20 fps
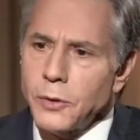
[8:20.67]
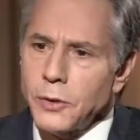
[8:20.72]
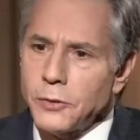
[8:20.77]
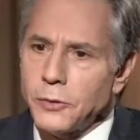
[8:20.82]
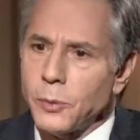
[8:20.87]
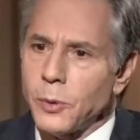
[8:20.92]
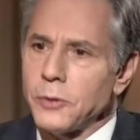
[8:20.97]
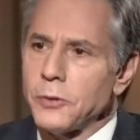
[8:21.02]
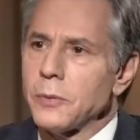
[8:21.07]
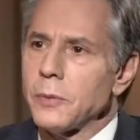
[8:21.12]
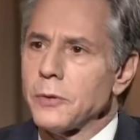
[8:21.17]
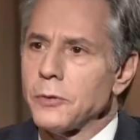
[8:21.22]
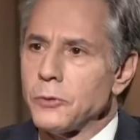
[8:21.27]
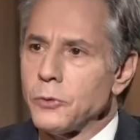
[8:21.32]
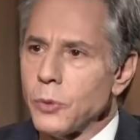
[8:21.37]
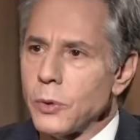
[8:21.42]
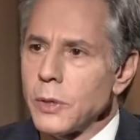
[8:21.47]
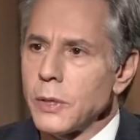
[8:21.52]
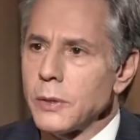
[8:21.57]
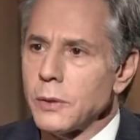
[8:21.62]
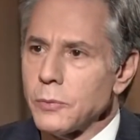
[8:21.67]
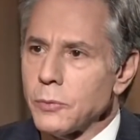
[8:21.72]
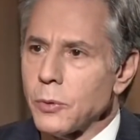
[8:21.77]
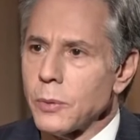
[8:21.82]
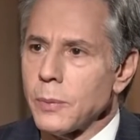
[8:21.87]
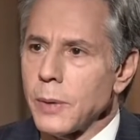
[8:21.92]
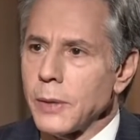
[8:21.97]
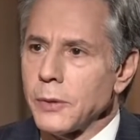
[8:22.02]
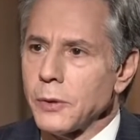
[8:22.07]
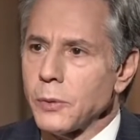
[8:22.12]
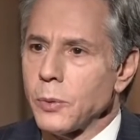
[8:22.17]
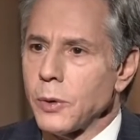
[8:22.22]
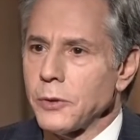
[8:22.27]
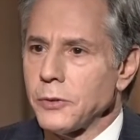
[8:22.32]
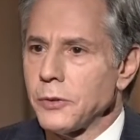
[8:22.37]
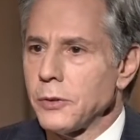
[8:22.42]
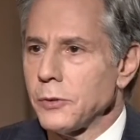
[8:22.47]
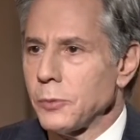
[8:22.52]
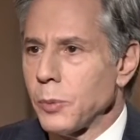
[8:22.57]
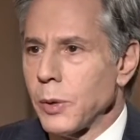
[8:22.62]
I don't think it's a question of us joining the format. The
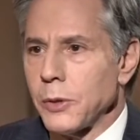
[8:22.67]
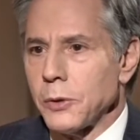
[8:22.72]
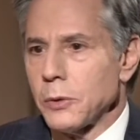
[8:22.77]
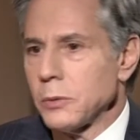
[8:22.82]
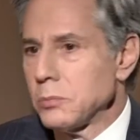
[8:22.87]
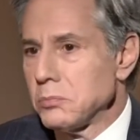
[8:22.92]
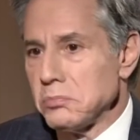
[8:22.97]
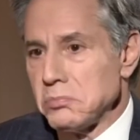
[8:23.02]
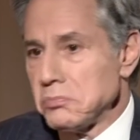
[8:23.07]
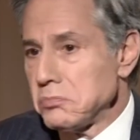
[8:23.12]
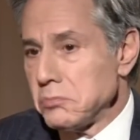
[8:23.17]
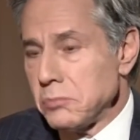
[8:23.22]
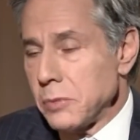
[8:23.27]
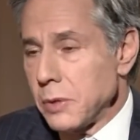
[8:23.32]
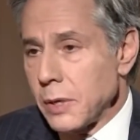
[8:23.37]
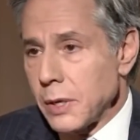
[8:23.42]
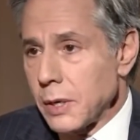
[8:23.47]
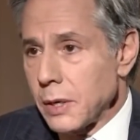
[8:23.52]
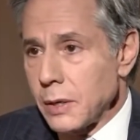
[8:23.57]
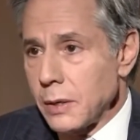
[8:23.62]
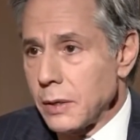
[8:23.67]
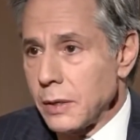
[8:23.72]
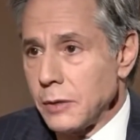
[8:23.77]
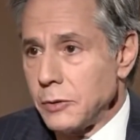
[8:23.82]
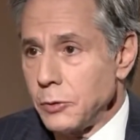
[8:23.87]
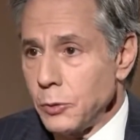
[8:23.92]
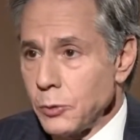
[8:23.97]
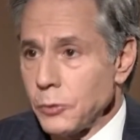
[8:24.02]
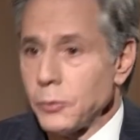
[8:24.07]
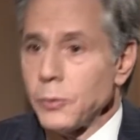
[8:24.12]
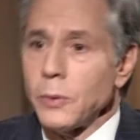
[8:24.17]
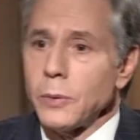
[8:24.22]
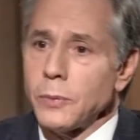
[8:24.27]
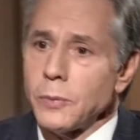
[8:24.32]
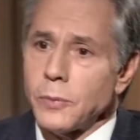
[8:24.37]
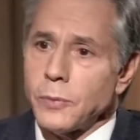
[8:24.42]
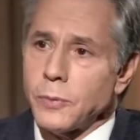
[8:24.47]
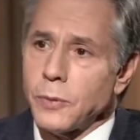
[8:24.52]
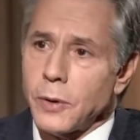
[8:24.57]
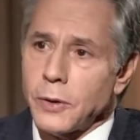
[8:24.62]
question is whether it's useful
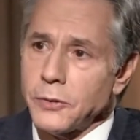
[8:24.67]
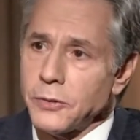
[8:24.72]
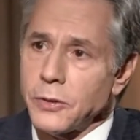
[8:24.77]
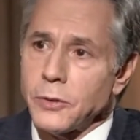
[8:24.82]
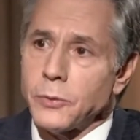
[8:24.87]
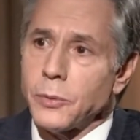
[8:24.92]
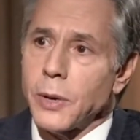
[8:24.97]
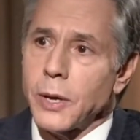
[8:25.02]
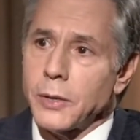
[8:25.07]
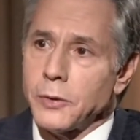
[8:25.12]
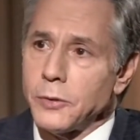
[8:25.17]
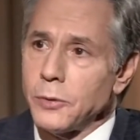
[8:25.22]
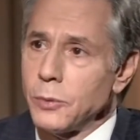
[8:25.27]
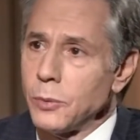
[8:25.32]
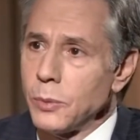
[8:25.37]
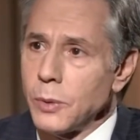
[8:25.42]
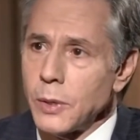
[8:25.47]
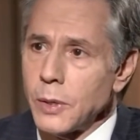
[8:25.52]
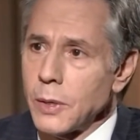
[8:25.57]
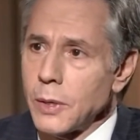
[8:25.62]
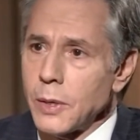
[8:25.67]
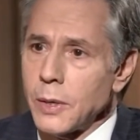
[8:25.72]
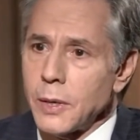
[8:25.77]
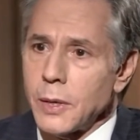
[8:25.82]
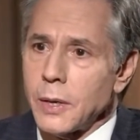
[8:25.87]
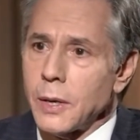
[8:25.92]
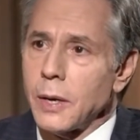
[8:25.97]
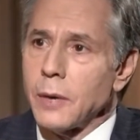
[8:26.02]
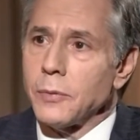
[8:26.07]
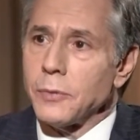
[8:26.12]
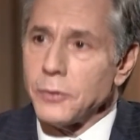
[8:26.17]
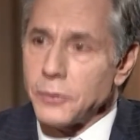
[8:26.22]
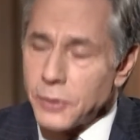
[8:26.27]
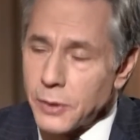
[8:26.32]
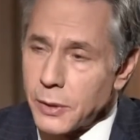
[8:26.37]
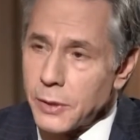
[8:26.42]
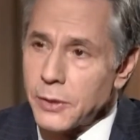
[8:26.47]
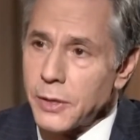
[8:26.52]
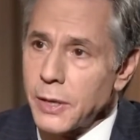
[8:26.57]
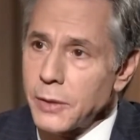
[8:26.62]
for us to try to
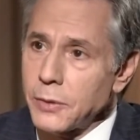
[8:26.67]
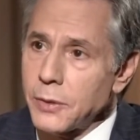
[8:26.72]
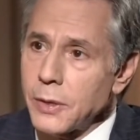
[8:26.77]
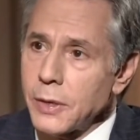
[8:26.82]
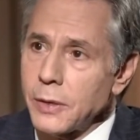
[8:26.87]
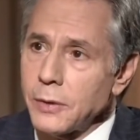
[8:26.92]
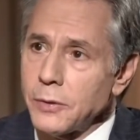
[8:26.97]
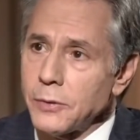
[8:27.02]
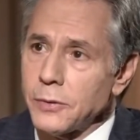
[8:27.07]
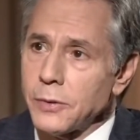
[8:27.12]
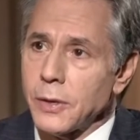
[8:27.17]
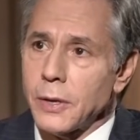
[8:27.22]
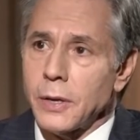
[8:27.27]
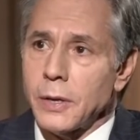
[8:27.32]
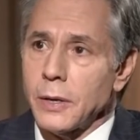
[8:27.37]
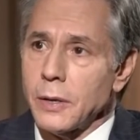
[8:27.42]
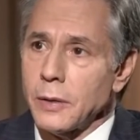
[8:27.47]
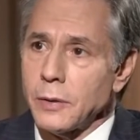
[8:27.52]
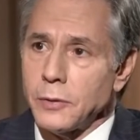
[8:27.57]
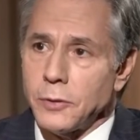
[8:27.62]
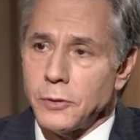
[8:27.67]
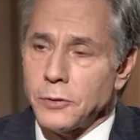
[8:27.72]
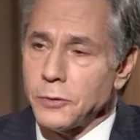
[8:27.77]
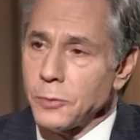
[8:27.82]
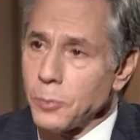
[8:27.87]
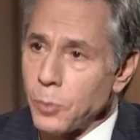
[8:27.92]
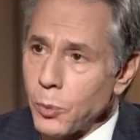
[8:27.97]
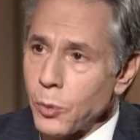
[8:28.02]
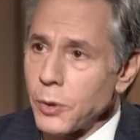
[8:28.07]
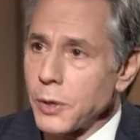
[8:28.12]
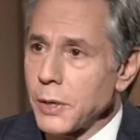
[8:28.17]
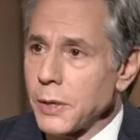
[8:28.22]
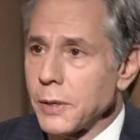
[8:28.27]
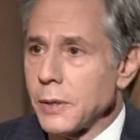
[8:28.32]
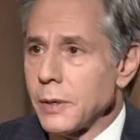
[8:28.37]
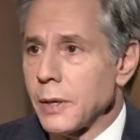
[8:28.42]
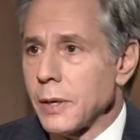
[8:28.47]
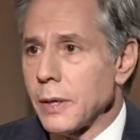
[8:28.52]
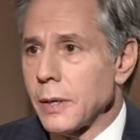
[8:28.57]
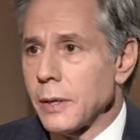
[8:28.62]
facilitate things, to support
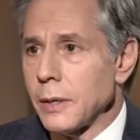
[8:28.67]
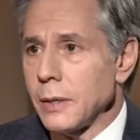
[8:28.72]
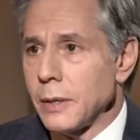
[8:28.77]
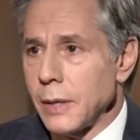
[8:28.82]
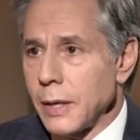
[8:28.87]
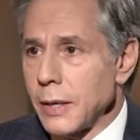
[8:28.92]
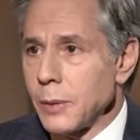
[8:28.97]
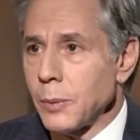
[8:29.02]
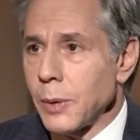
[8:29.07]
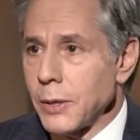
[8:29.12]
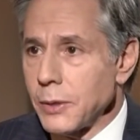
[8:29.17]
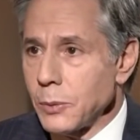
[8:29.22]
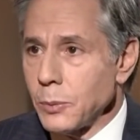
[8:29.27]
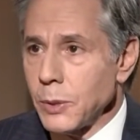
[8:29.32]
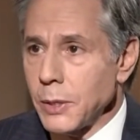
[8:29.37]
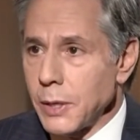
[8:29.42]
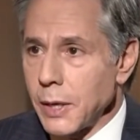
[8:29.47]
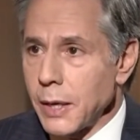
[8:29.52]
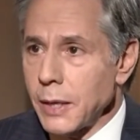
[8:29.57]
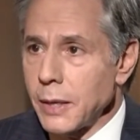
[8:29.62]
it in any way that we